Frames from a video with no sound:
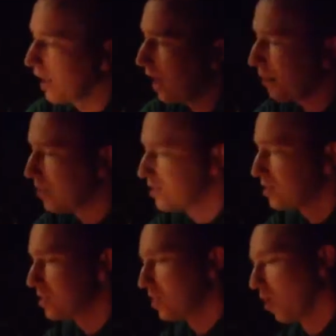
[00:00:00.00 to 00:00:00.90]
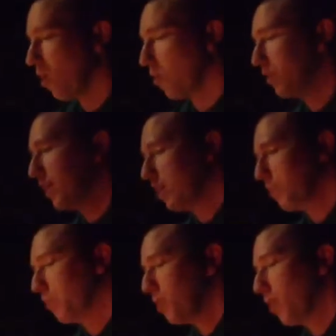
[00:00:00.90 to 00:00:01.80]
to happen is this is going to hold together
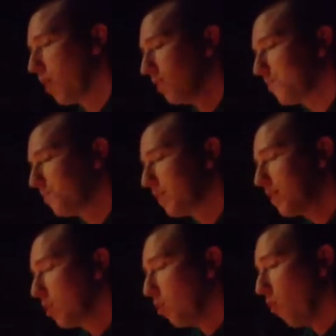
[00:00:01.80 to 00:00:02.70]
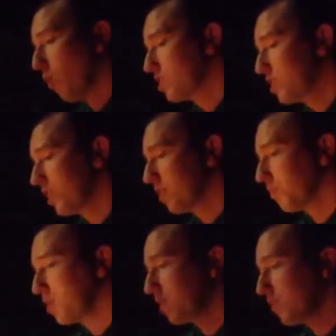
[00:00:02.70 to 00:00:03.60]
pretty well, or it's going to
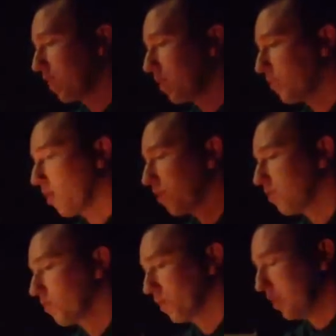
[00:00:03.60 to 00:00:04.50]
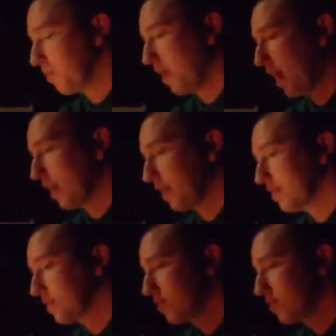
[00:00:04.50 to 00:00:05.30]
completely fall apart really bad and it's